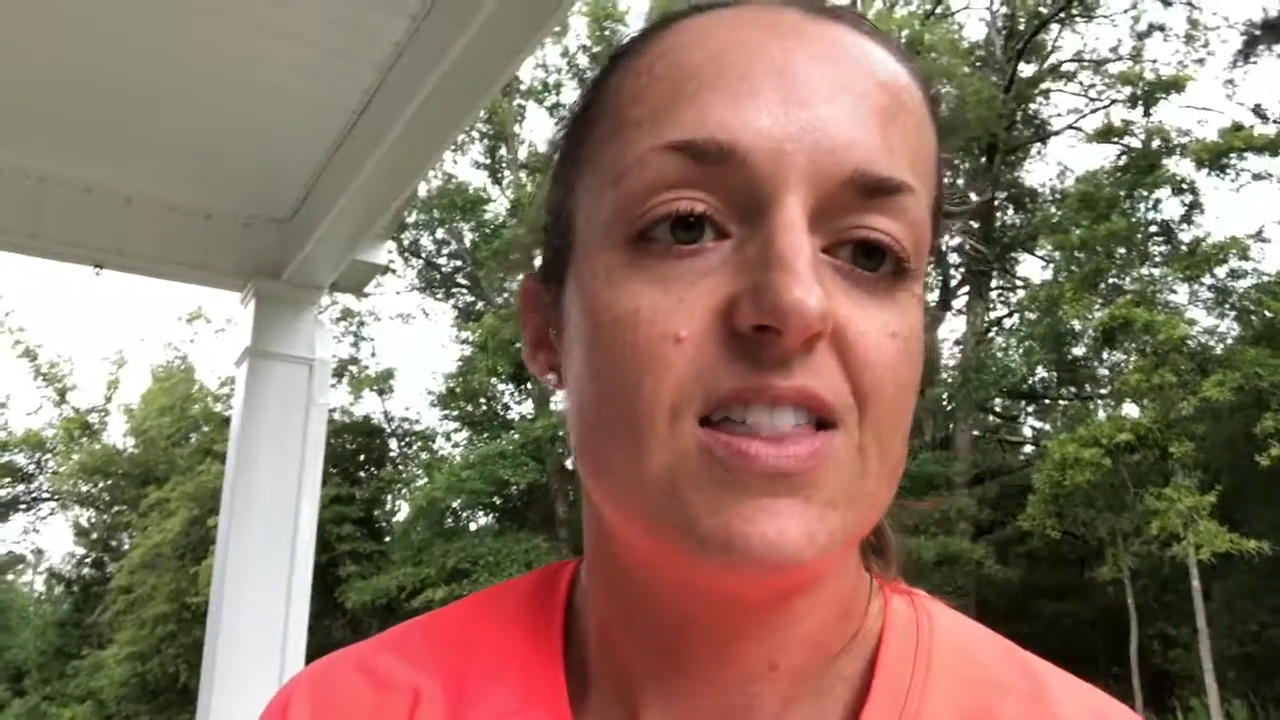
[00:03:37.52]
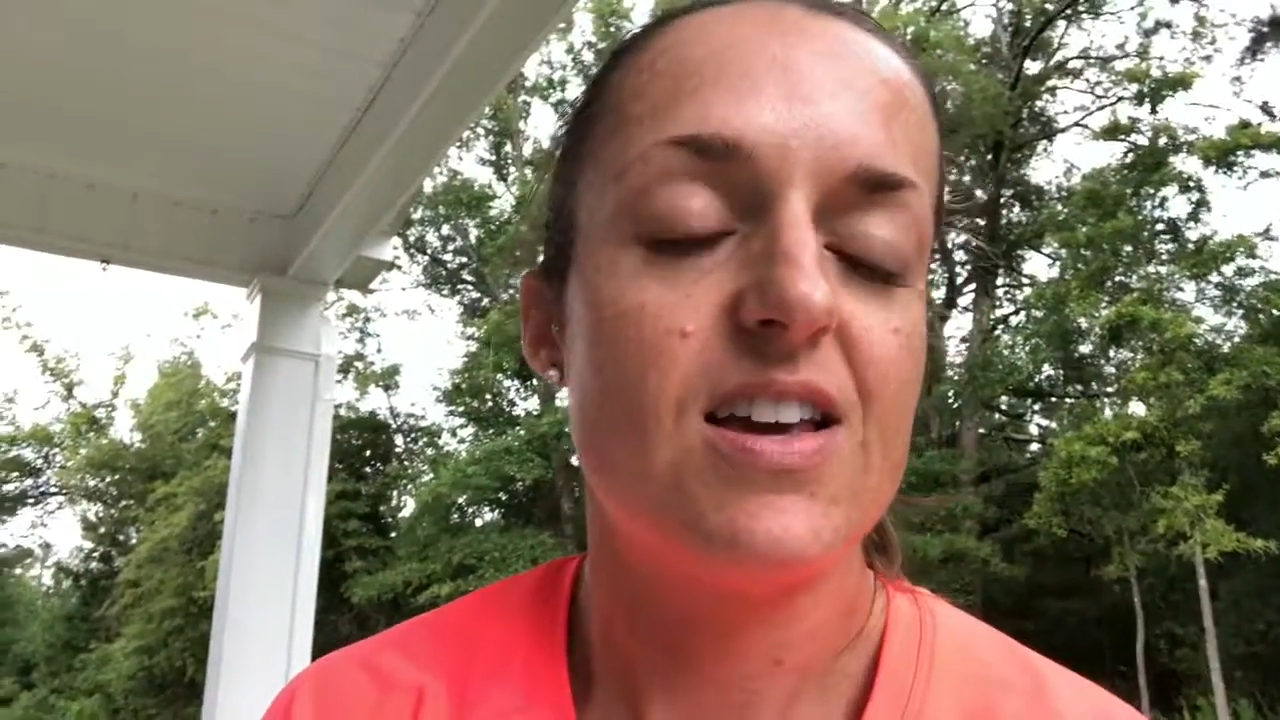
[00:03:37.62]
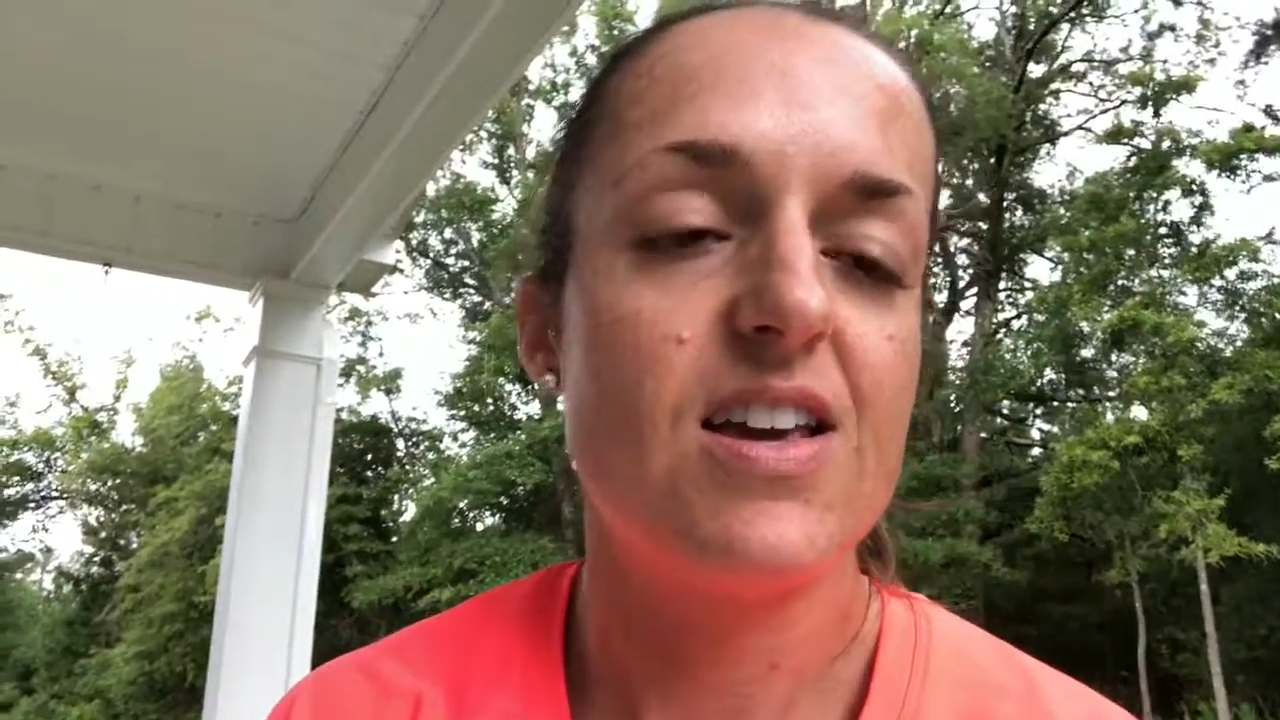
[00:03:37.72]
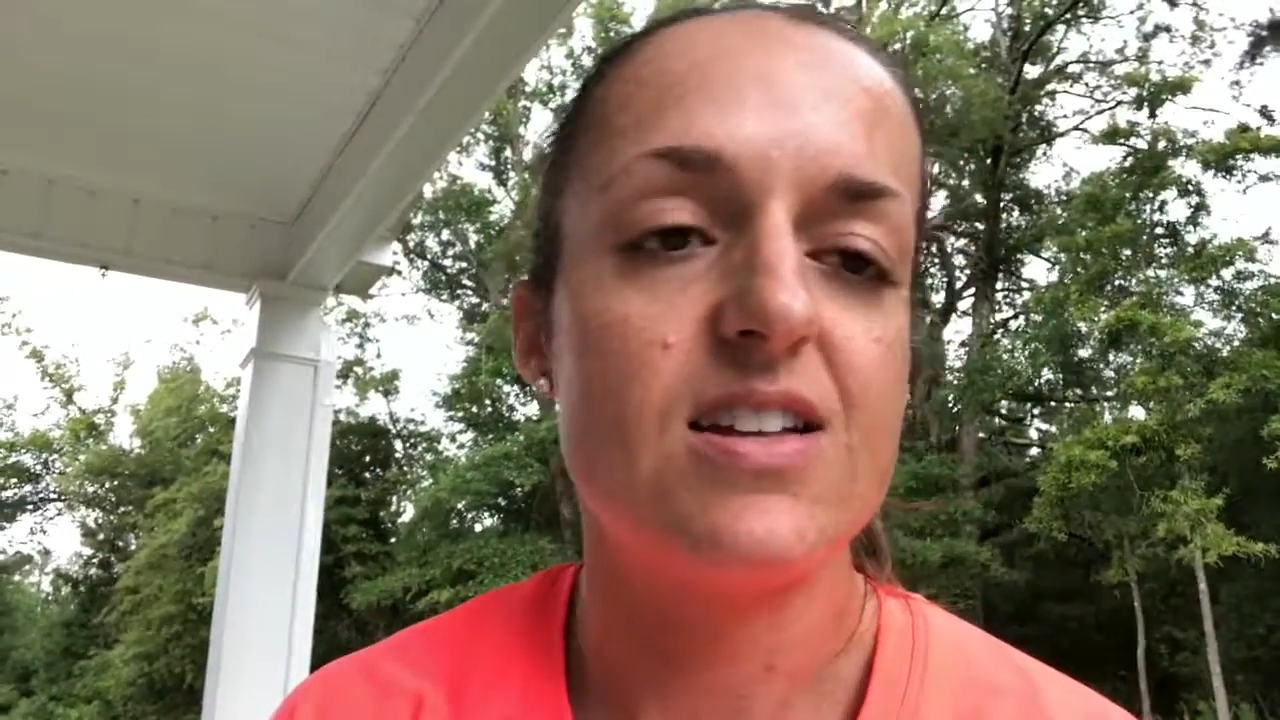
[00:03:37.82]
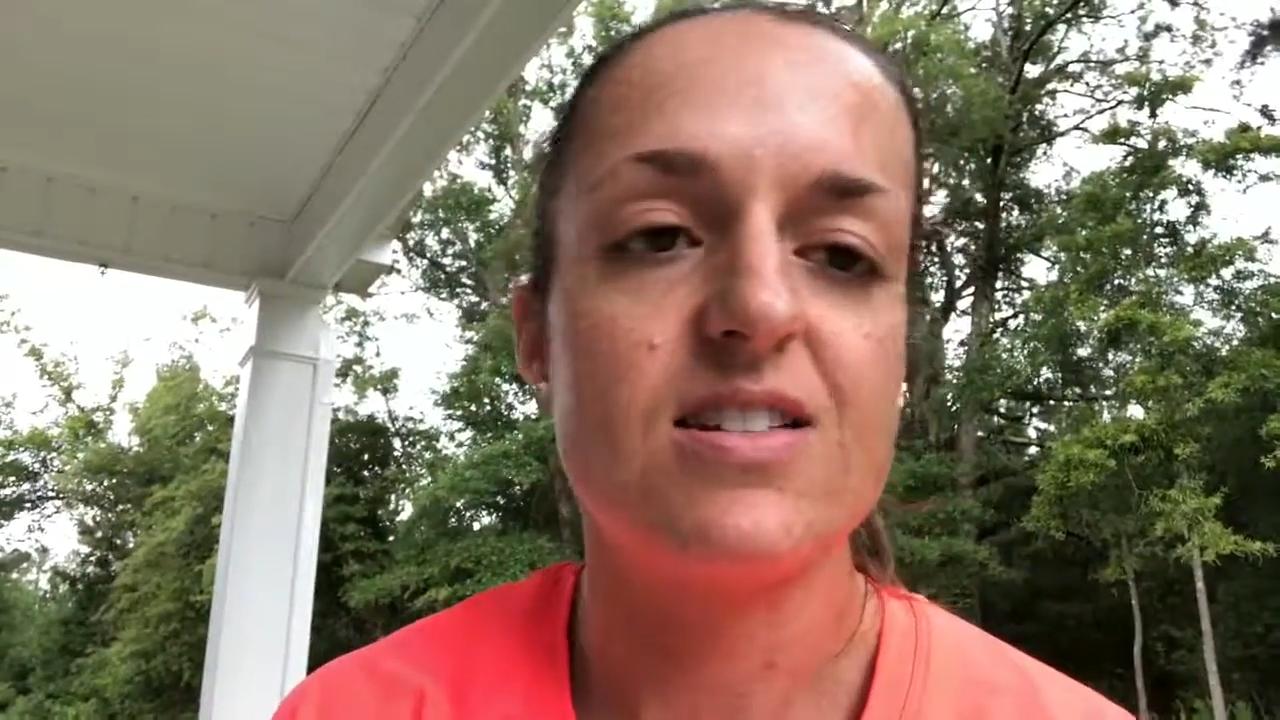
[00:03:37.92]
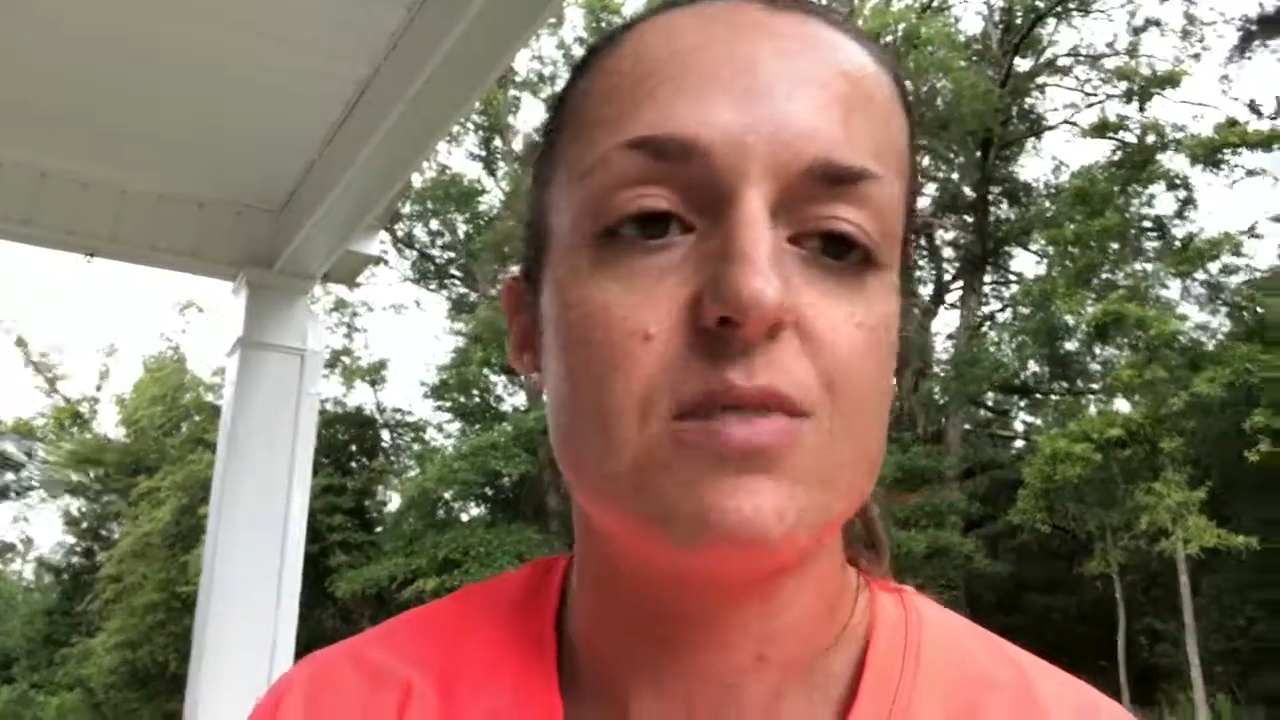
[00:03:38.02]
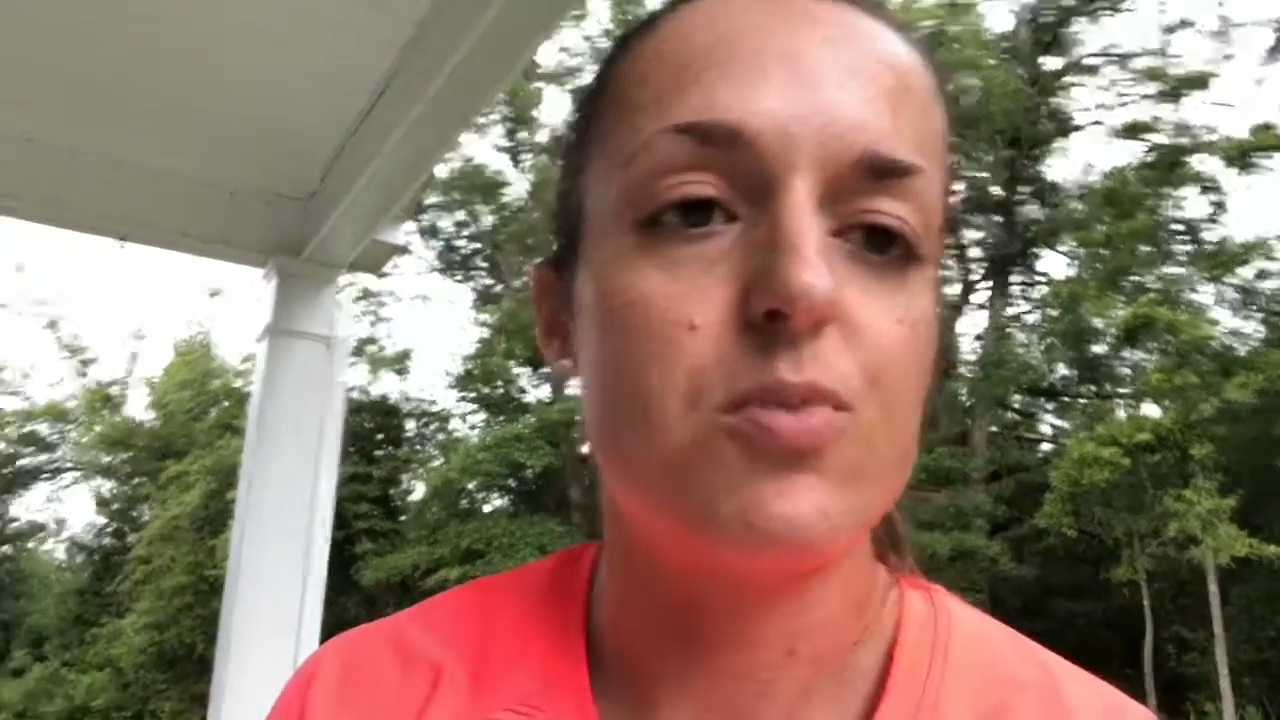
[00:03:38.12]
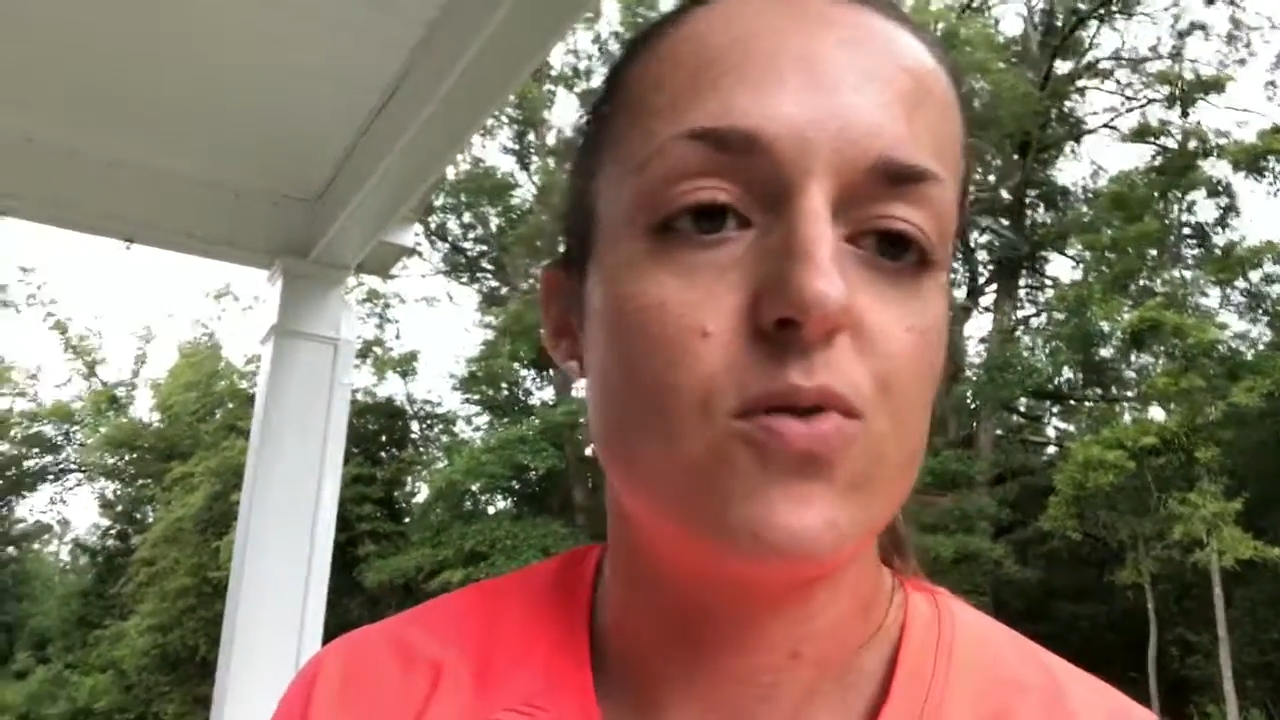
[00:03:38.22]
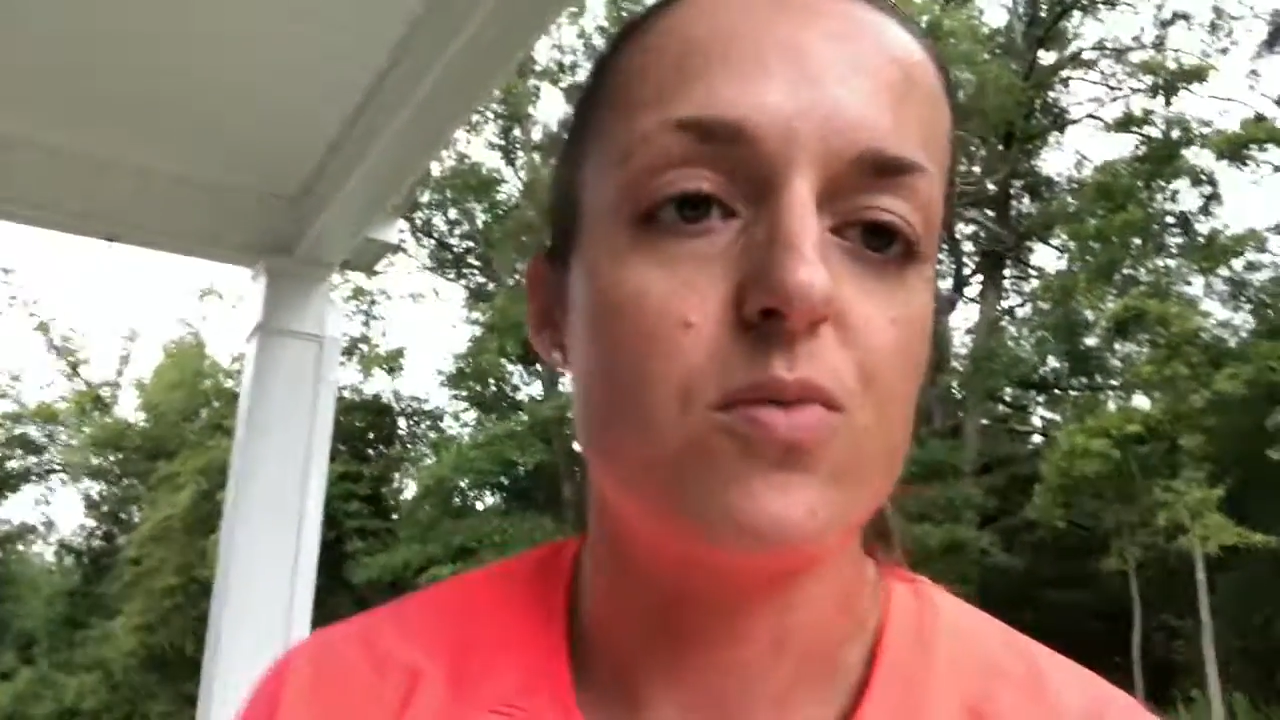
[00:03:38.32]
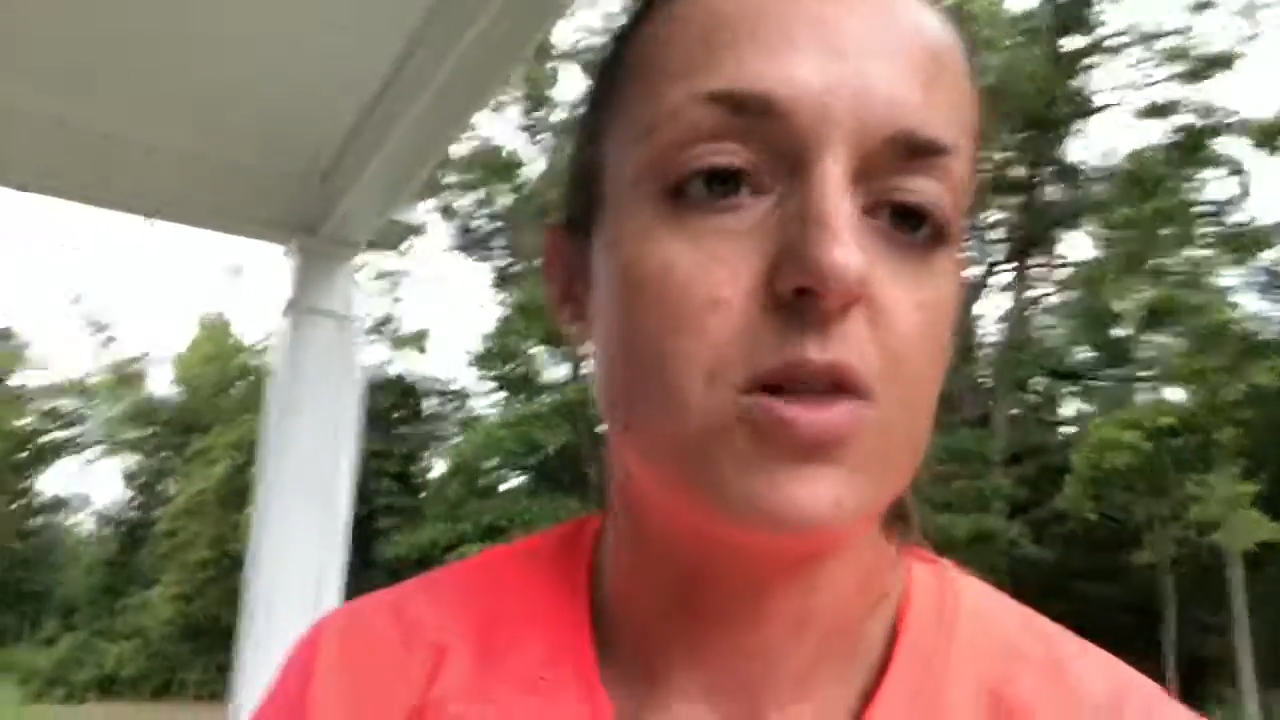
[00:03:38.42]
the kids
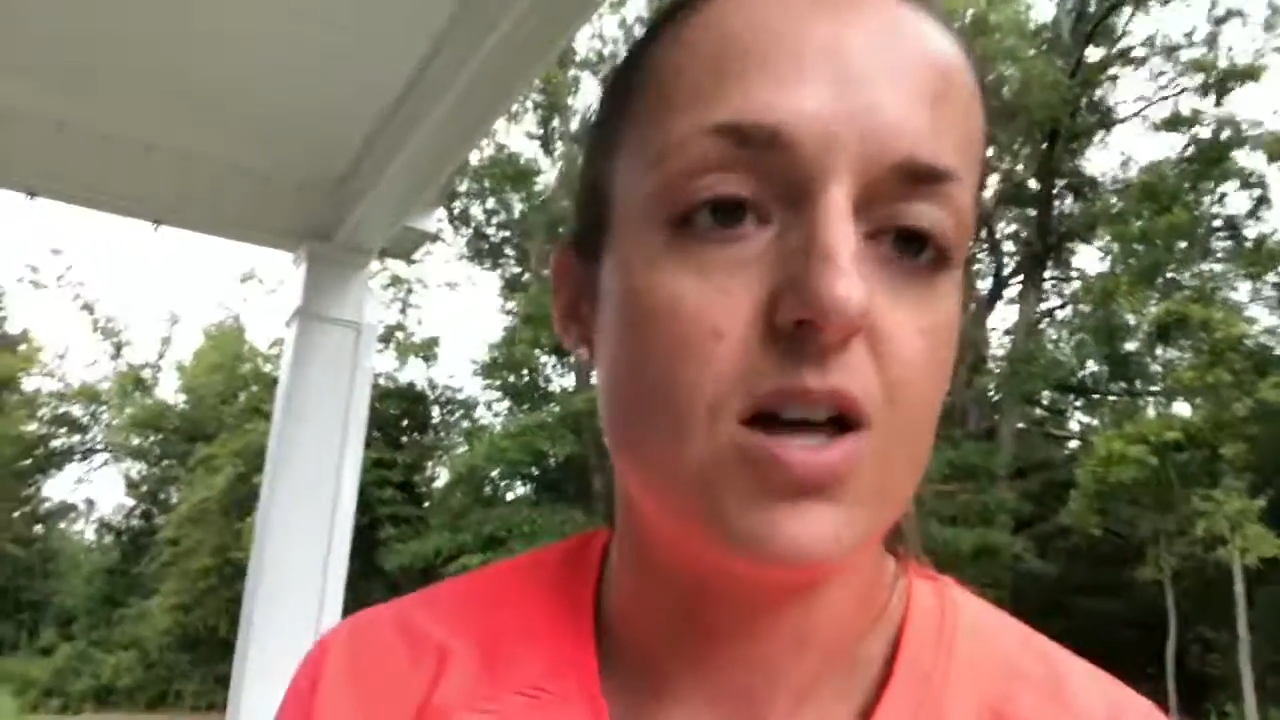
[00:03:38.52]
can pull from